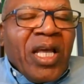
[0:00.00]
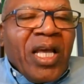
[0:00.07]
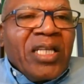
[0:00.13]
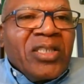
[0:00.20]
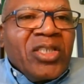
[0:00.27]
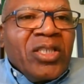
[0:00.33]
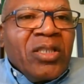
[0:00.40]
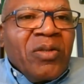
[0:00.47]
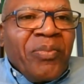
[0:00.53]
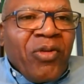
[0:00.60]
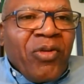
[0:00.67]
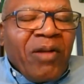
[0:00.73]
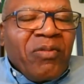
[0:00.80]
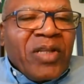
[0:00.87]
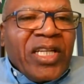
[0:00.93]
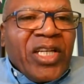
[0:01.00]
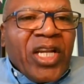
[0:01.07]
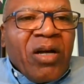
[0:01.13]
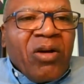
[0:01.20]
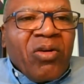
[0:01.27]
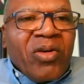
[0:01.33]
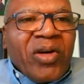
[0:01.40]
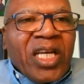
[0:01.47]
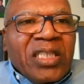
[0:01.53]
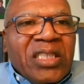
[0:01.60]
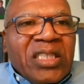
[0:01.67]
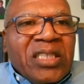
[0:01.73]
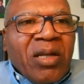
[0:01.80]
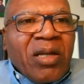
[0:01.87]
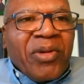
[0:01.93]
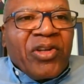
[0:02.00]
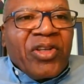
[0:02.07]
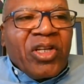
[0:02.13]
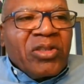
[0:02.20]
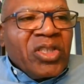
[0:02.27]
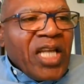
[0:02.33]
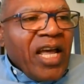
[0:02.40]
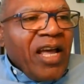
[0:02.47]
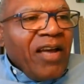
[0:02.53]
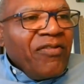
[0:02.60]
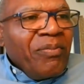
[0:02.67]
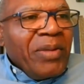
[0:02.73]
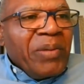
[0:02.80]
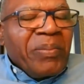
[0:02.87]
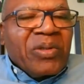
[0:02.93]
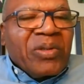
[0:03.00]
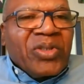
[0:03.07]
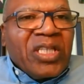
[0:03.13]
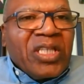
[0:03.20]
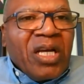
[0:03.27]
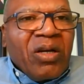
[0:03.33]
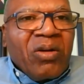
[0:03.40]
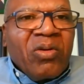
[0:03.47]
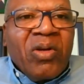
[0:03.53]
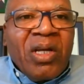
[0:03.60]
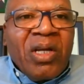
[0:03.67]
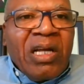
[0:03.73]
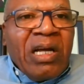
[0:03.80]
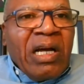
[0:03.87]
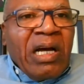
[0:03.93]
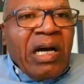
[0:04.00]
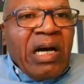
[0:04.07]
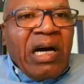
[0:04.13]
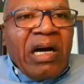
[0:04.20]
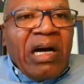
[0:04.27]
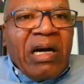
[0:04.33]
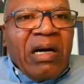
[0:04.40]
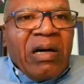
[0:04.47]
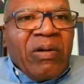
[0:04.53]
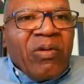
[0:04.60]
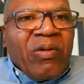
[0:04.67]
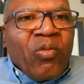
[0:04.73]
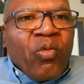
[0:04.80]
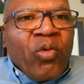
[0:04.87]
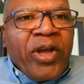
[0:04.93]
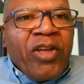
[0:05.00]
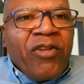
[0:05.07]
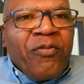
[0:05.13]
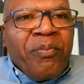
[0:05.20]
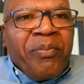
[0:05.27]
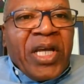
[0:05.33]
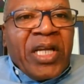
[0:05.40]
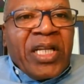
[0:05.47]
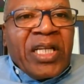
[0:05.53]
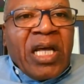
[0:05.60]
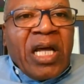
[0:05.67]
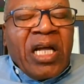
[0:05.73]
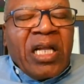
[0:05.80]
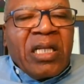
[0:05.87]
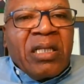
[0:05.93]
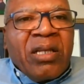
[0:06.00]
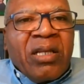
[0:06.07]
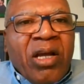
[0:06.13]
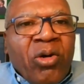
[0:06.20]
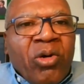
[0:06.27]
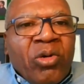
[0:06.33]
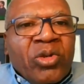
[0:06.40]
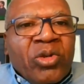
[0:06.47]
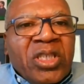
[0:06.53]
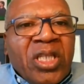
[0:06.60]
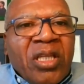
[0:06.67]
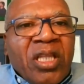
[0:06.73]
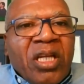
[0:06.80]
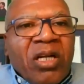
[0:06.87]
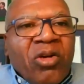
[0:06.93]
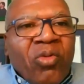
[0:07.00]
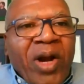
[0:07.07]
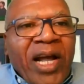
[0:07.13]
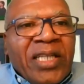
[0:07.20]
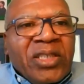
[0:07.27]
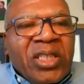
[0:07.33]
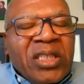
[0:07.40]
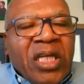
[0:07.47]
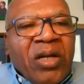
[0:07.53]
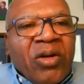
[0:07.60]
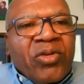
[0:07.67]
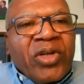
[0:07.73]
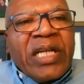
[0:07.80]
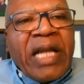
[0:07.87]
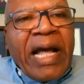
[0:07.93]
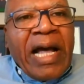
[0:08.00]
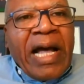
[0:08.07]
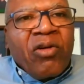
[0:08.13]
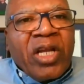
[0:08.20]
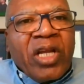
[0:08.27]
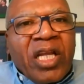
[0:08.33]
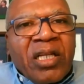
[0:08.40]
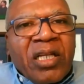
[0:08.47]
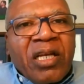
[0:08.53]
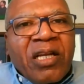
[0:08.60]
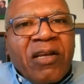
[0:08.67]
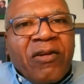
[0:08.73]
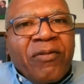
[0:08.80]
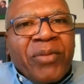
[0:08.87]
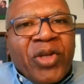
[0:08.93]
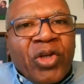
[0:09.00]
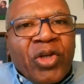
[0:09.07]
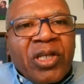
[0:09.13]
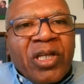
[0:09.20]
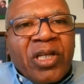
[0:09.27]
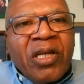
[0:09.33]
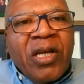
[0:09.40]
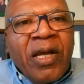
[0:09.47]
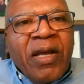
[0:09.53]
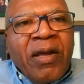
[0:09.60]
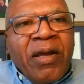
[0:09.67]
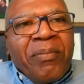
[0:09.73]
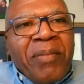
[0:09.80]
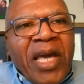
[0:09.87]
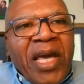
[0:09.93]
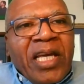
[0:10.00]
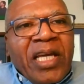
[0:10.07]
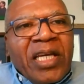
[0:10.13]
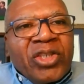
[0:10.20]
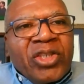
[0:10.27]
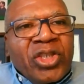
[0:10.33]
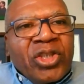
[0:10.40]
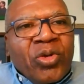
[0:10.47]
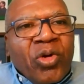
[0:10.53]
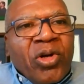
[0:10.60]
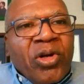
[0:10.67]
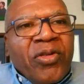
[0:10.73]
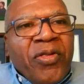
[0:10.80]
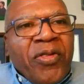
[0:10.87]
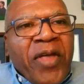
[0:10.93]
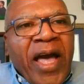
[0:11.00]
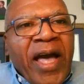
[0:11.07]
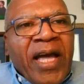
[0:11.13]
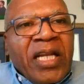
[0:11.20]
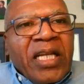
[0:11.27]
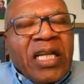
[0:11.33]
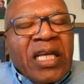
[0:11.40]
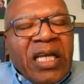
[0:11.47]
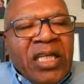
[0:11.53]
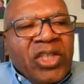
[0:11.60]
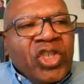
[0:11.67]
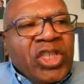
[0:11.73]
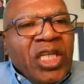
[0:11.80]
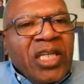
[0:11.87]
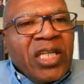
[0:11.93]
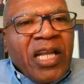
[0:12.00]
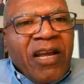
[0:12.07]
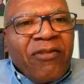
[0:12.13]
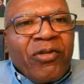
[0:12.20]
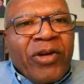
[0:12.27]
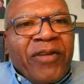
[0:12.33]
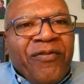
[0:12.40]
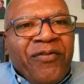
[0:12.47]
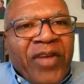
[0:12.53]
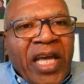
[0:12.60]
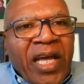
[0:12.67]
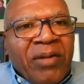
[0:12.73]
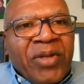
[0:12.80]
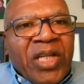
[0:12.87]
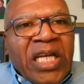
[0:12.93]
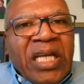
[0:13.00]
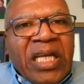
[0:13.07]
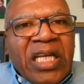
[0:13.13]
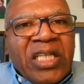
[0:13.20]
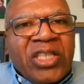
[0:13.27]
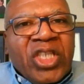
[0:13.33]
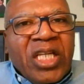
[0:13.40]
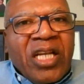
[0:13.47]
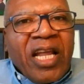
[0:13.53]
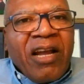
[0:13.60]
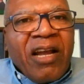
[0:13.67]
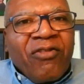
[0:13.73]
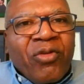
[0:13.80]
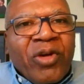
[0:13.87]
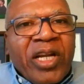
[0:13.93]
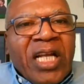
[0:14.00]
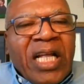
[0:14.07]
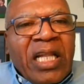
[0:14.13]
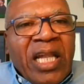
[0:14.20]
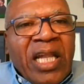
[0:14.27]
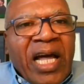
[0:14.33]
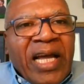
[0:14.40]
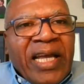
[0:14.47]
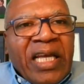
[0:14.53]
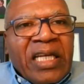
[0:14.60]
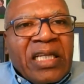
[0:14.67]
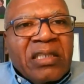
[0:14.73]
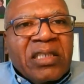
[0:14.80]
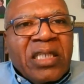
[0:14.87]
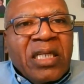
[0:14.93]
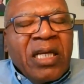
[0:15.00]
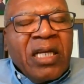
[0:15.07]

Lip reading: As you probably know, and some of your staff members know, we've been nose to the grindstone and out in the community, making sure that each and every family, each and every client,